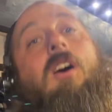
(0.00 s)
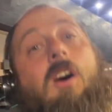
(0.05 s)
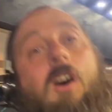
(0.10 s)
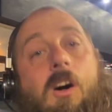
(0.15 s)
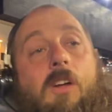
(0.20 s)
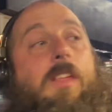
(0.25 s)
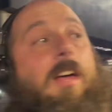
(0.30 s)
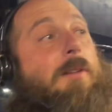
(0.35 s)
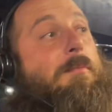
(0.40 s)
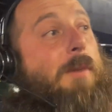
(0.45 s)

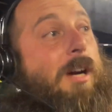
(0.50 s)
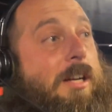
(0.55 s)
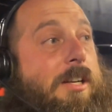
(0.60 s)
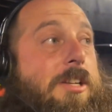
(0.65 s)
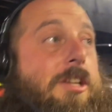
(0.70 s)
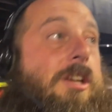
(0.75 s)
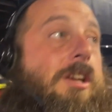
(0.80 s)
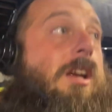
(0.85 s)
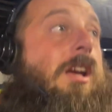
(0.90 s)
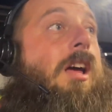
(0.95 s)
all that
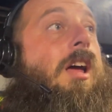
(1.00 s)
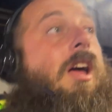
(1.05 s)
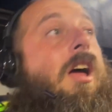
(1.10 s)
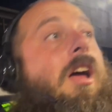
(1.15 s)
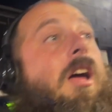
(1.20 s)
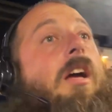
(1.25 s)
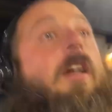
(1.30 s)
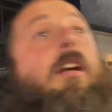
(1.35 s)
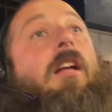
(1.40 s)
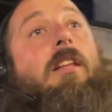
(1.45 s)
much.
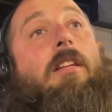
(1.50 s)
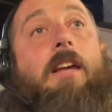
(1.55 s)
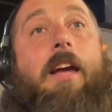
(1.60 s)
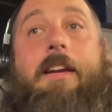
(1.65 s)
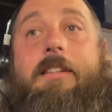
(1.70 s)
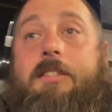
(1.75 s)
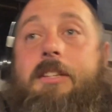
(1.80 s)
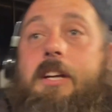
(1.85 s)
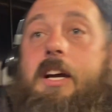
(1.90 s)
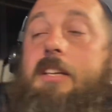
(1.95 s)

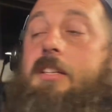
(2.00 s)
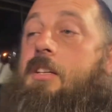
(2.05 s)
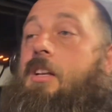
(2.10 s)
As you guys